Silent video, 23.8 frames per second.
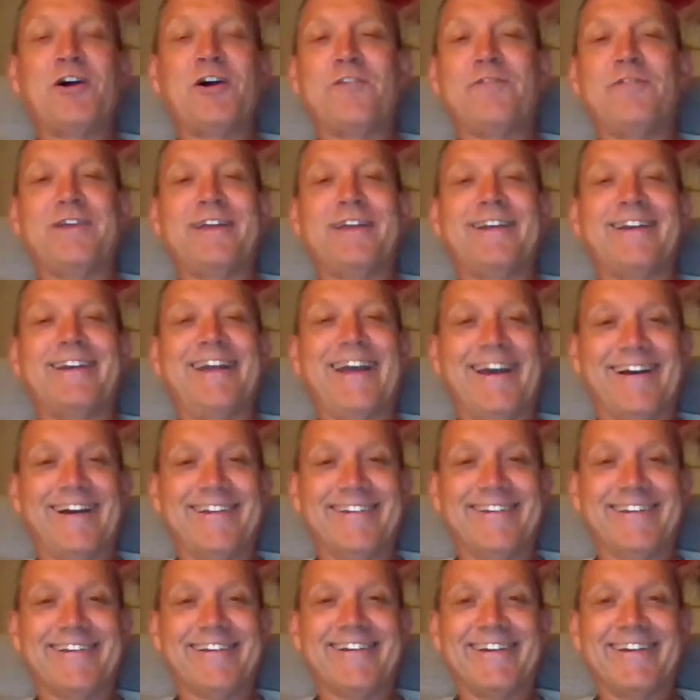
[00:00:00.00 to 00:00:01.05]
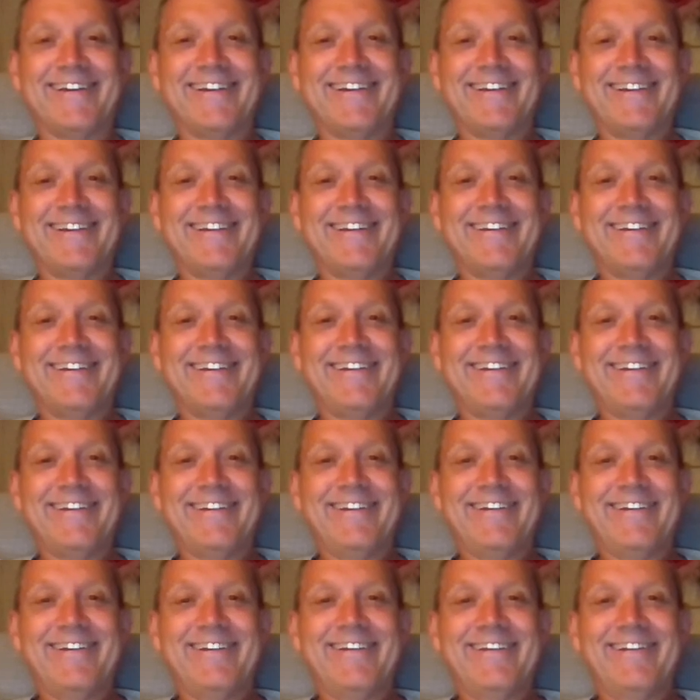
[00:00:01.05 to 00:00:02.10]
I figured it out.
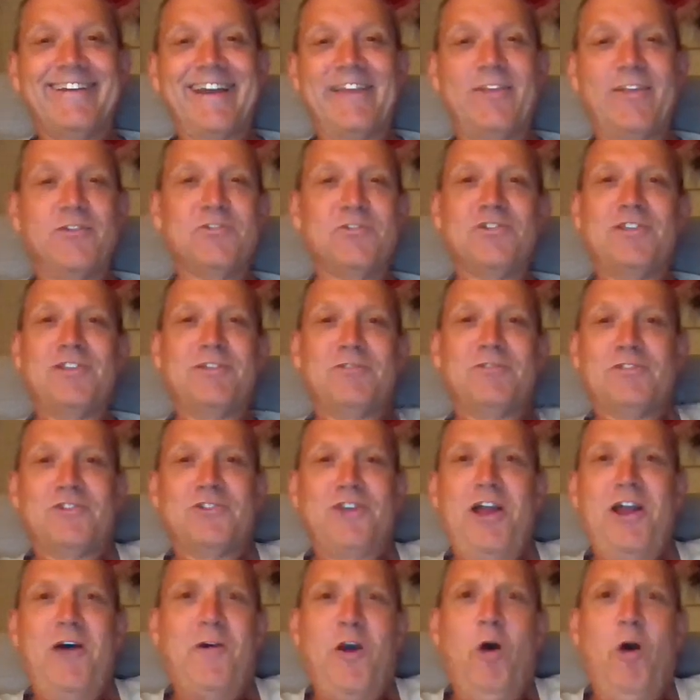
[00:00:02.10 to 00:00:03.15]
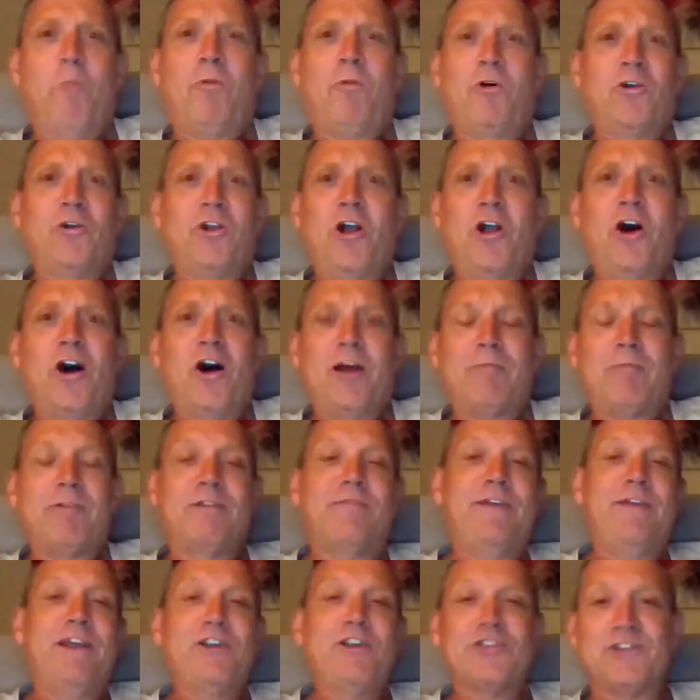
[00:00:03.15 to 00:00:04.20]
And there was no help online, but
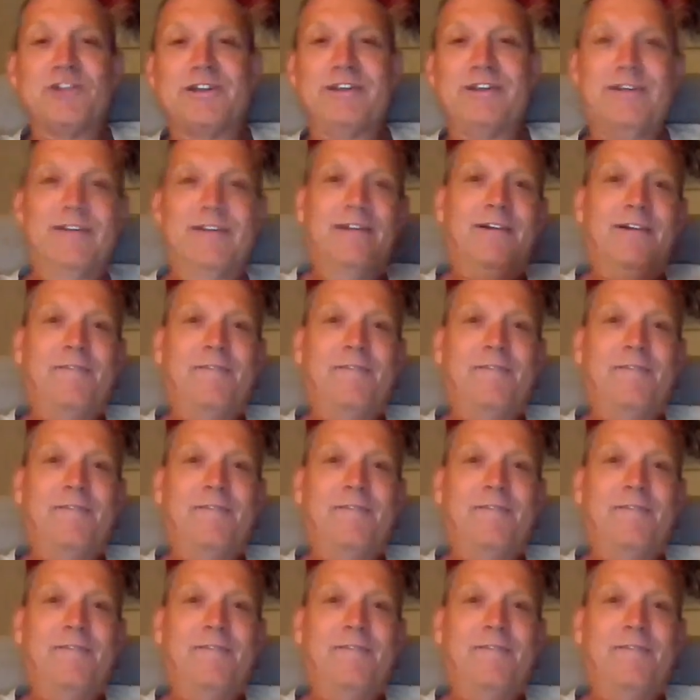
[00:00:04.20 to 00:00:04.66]
eventually,